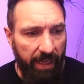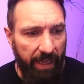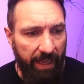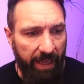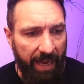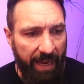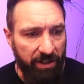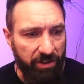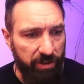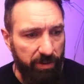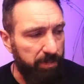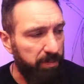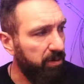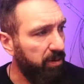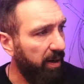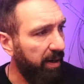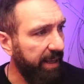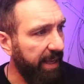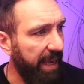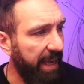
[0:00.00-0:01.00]
actually
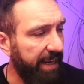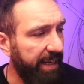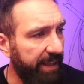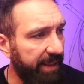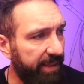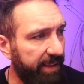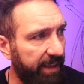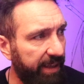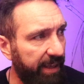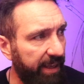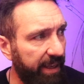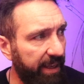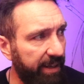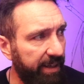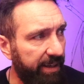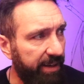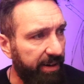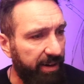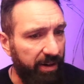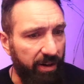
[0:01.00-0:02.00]
plug anything in
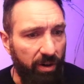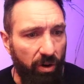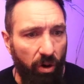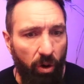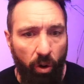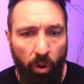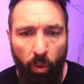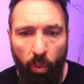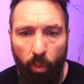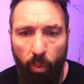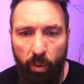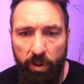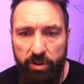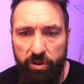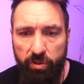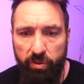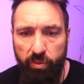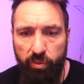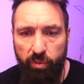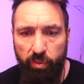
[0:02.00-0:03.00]
here, what's
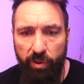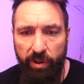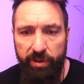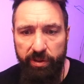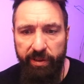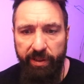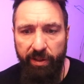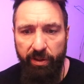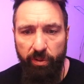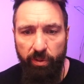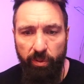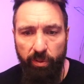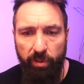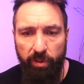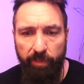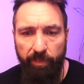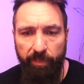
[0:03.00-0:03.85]
really cool